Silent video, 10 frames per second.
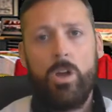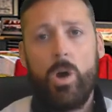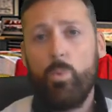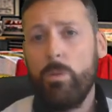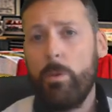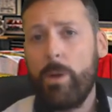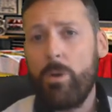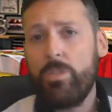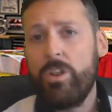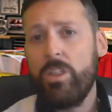I will be
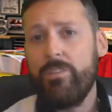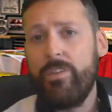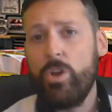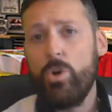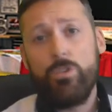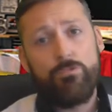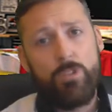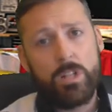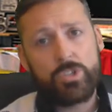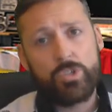back with another video
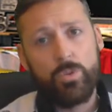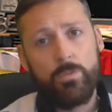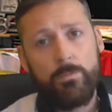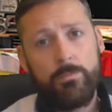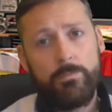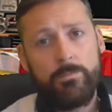real soon.